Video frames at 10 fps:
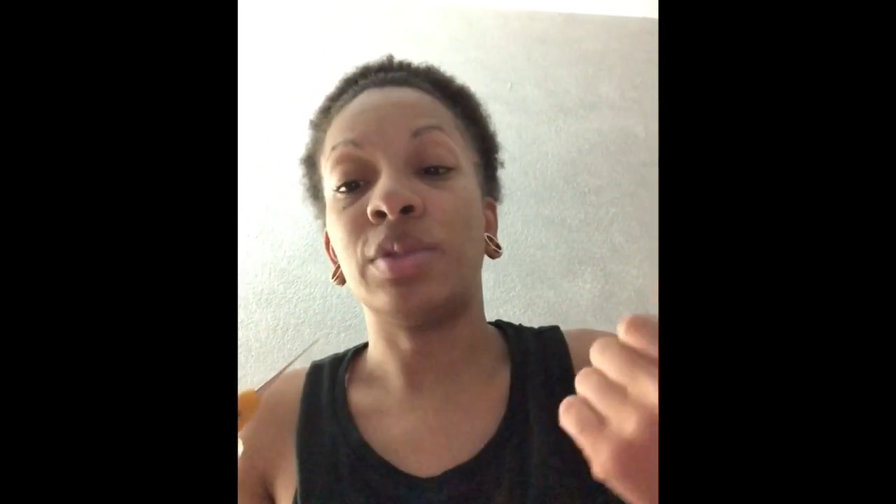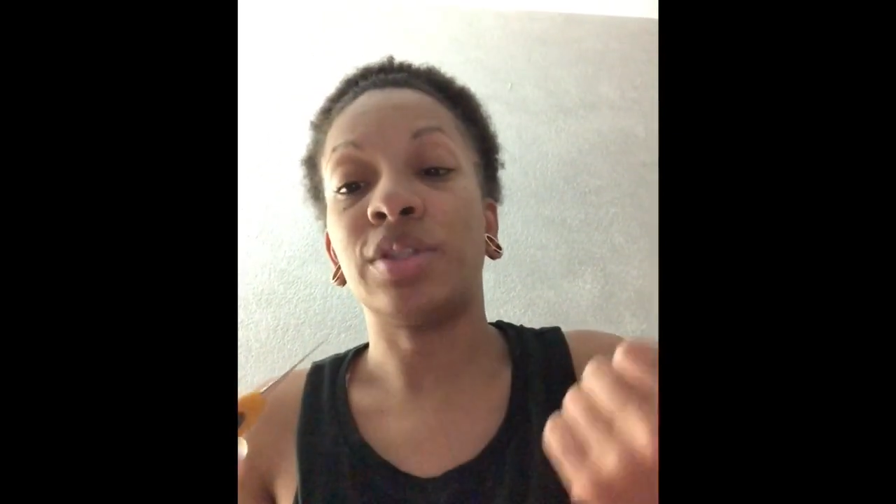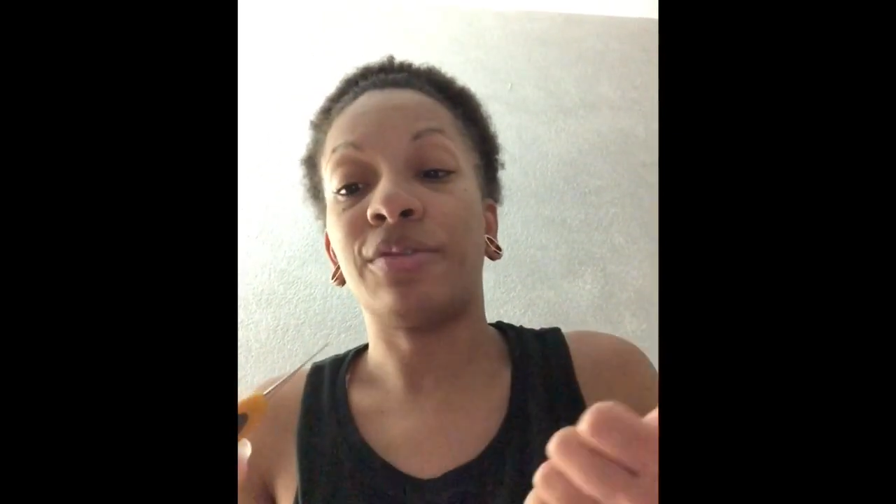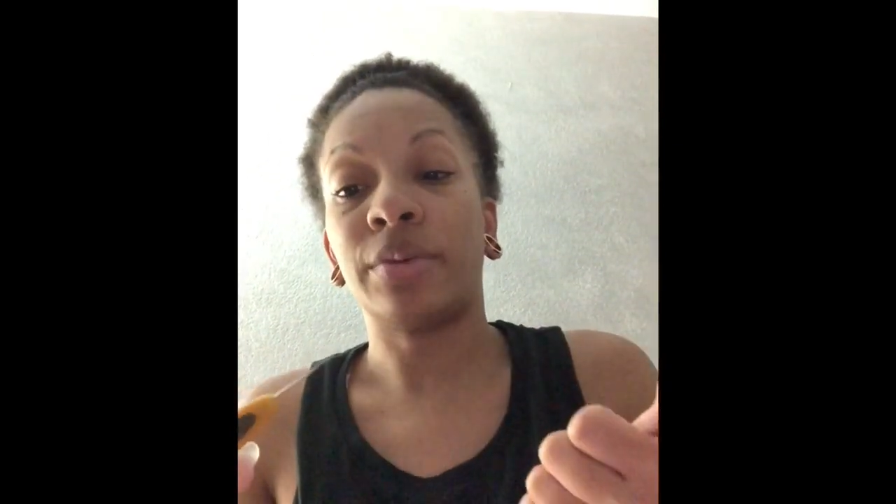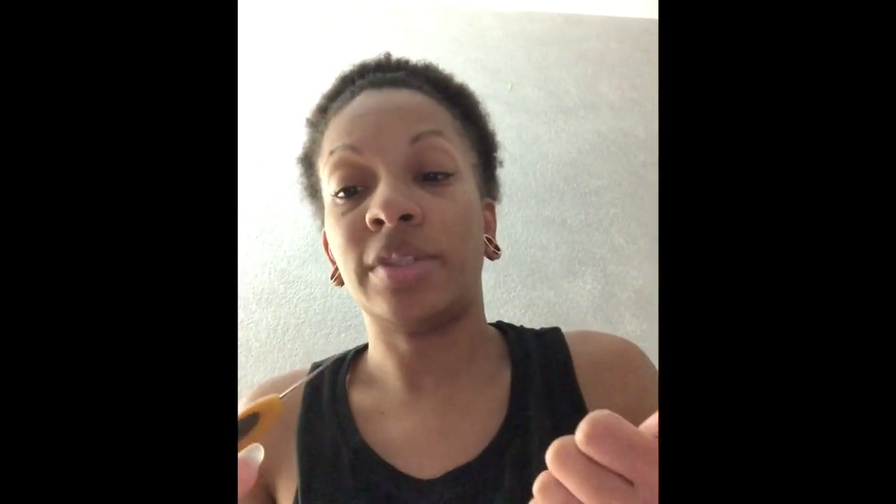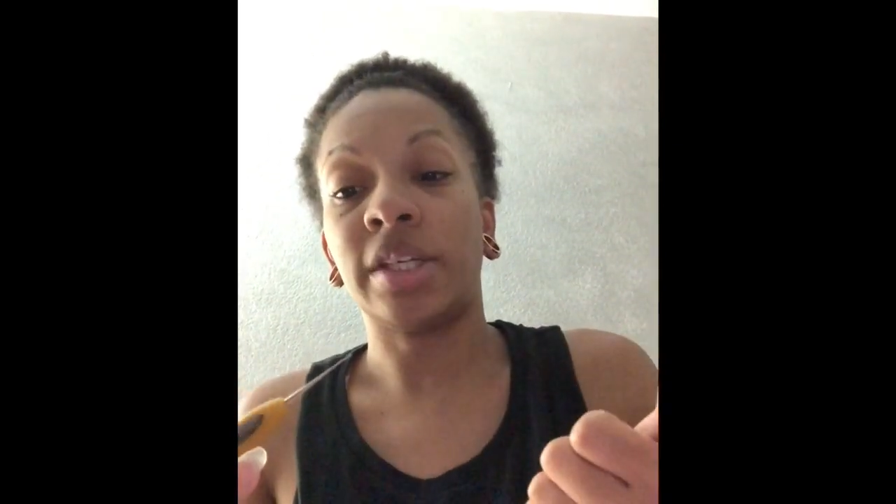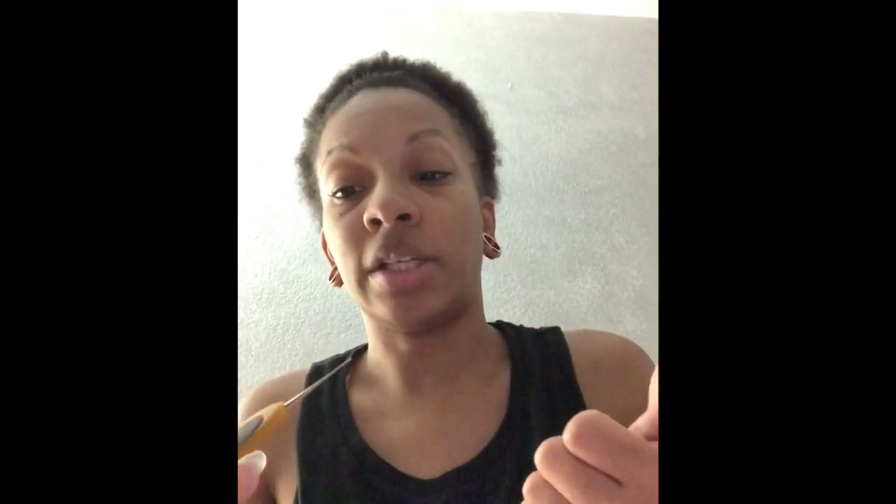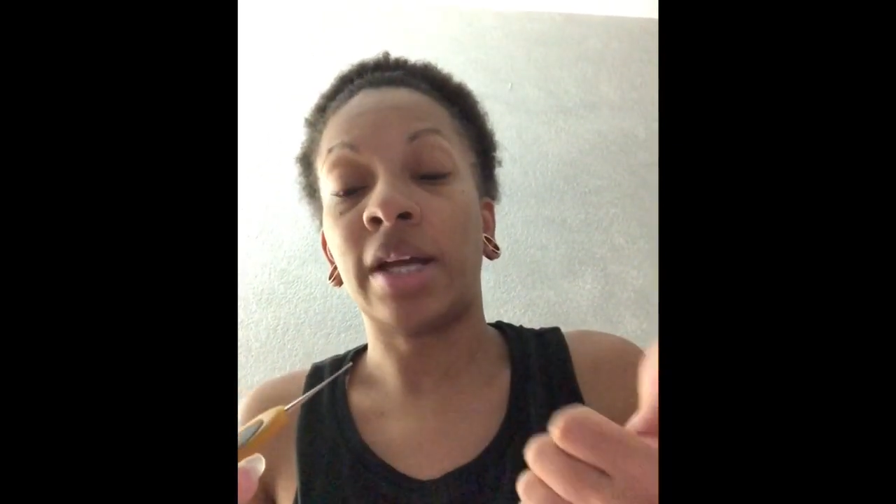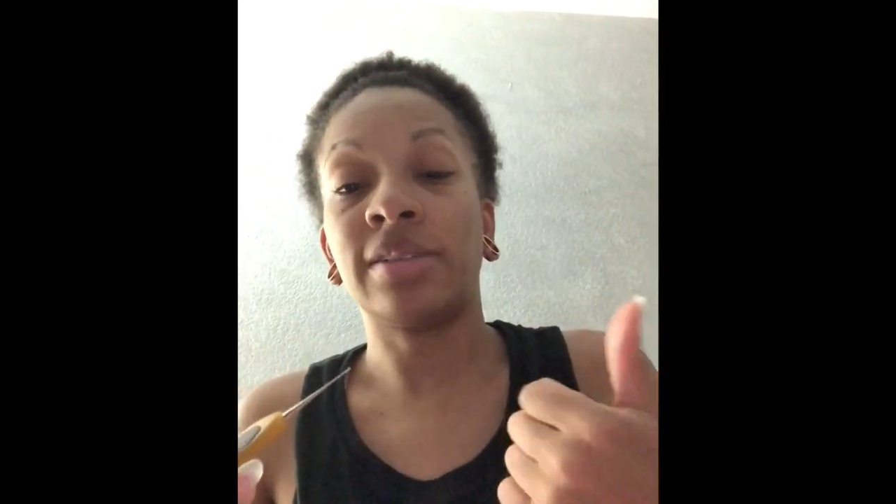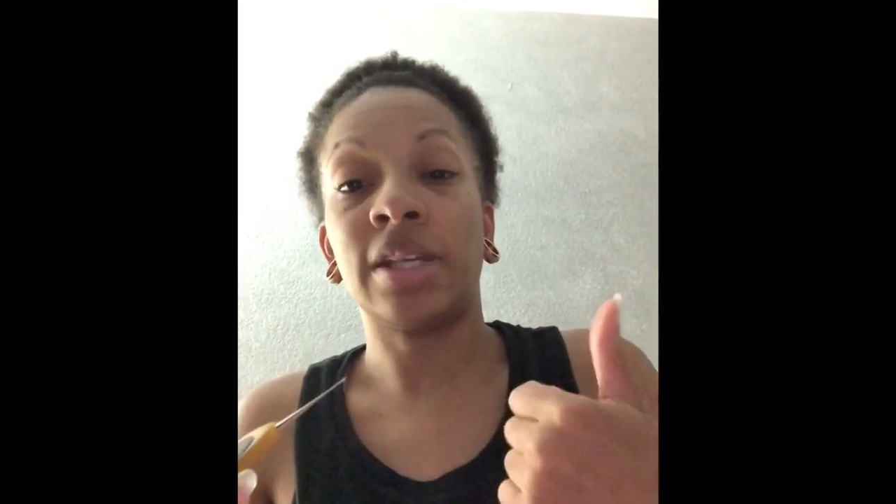And
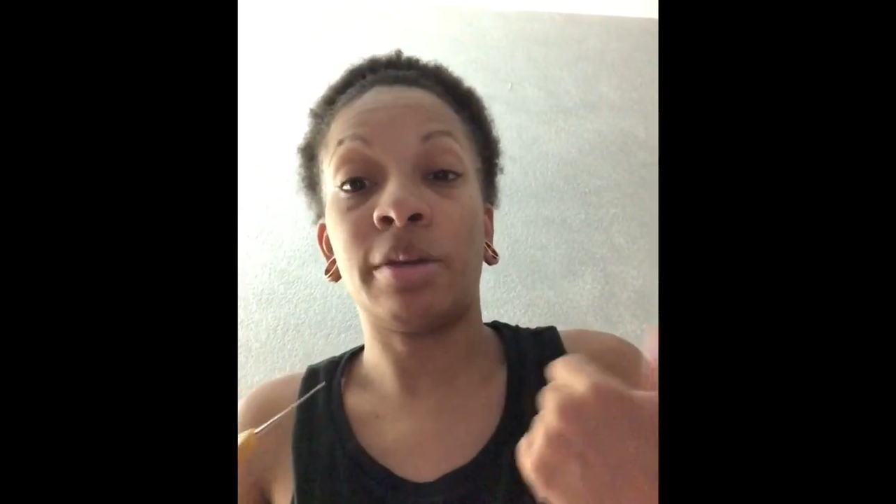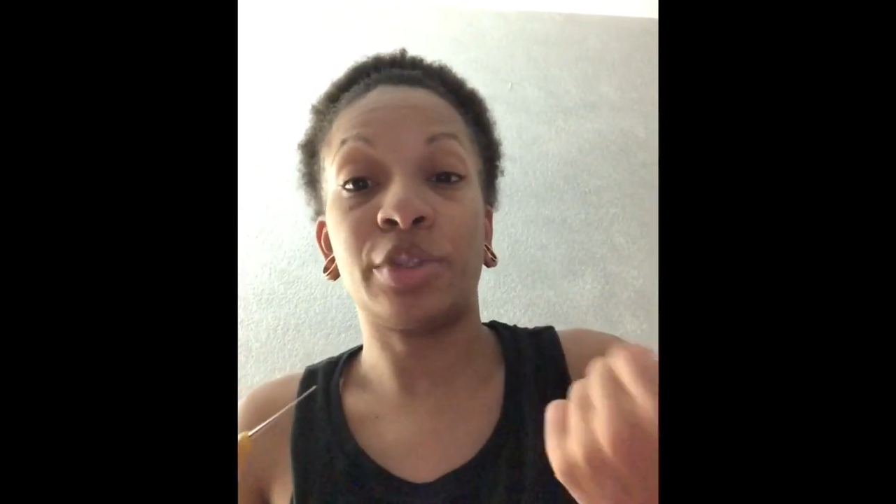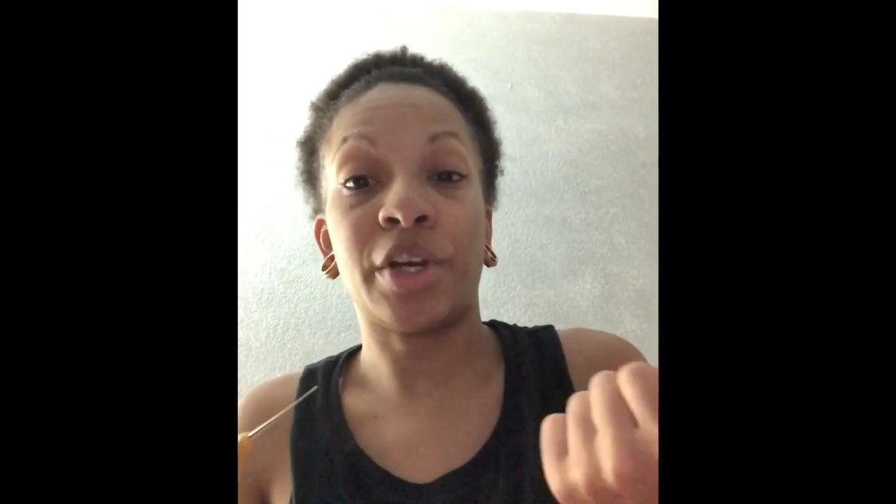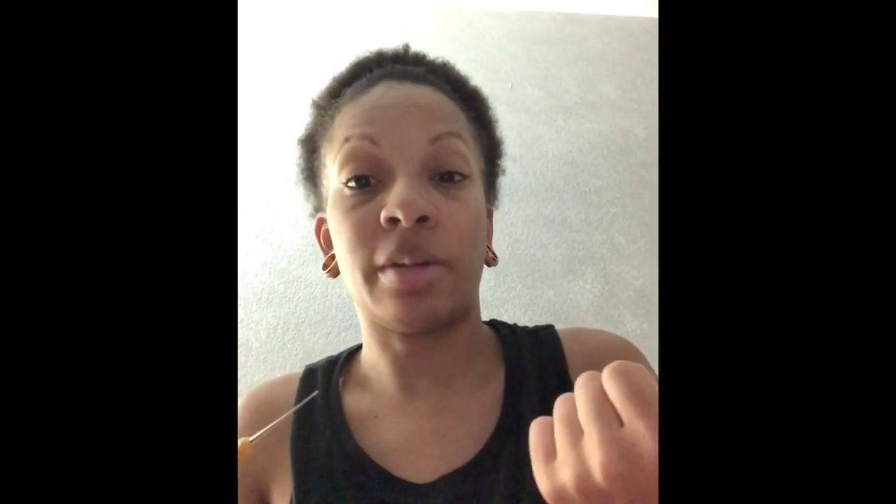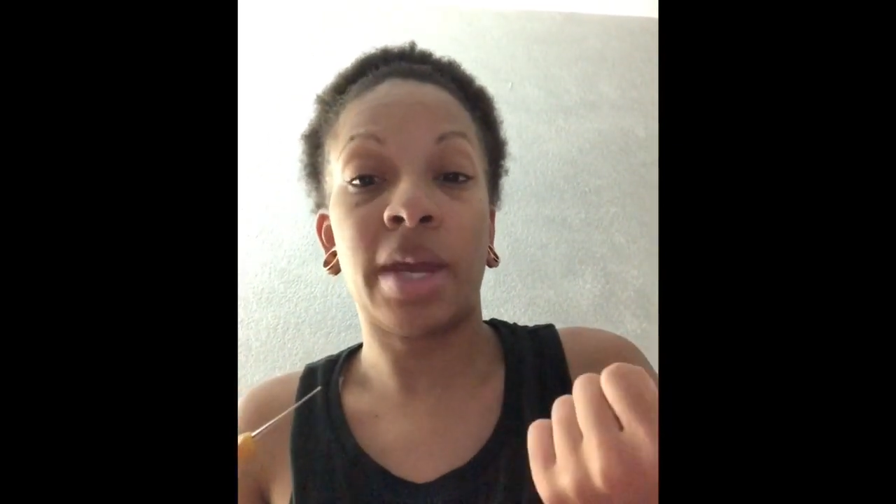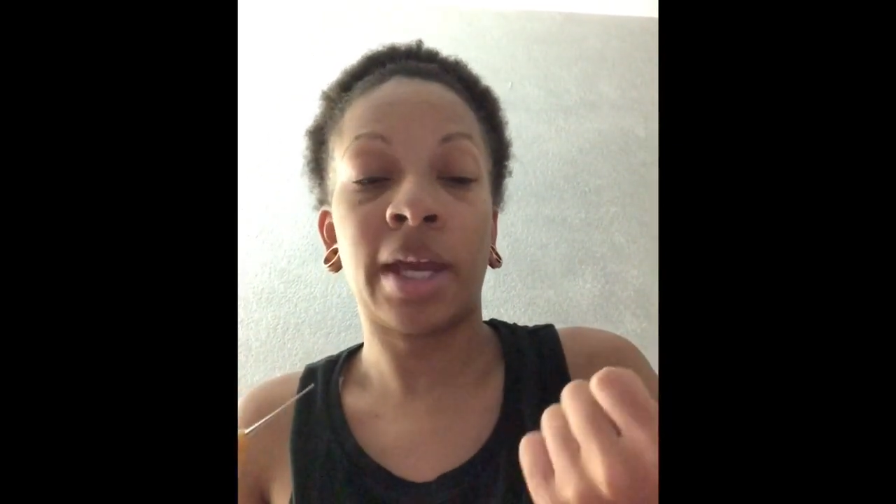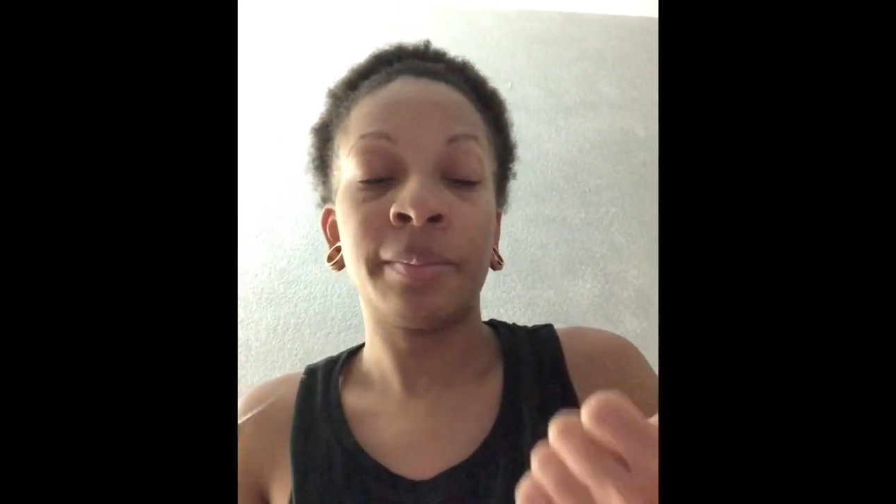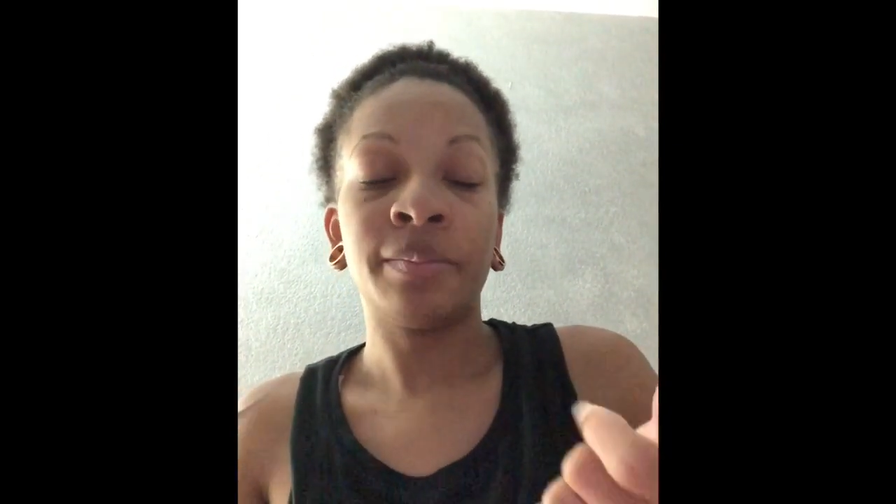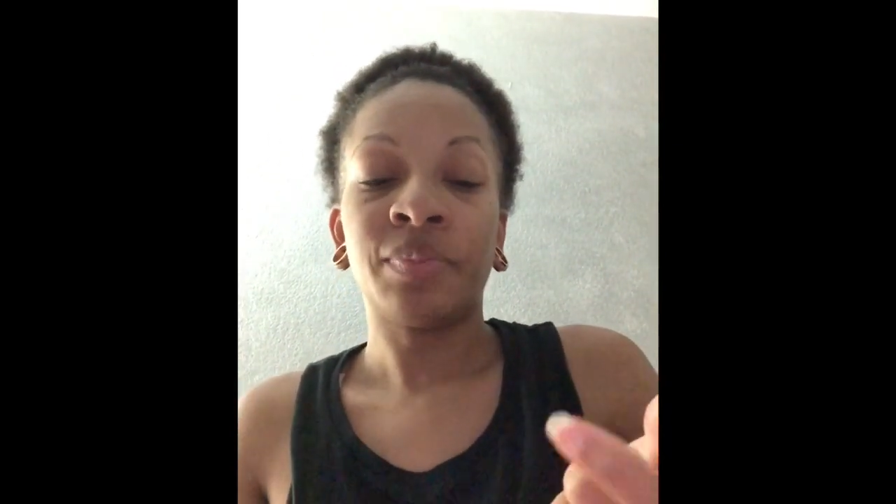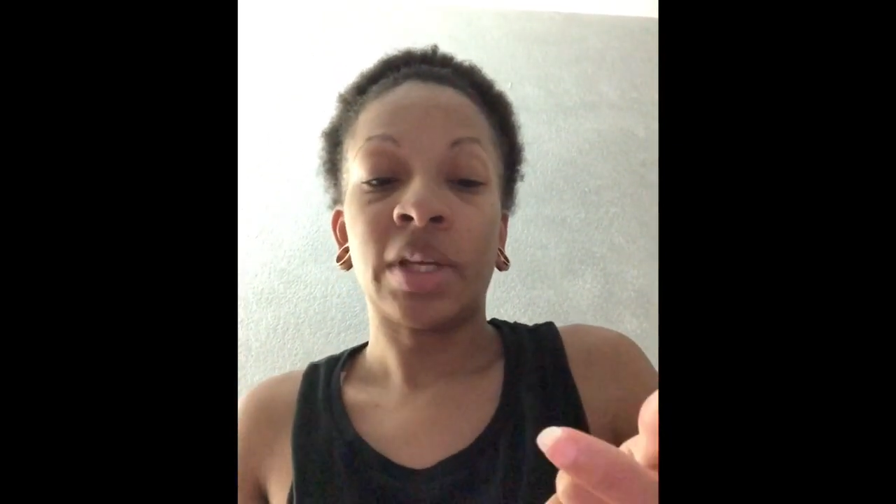I am Lori L.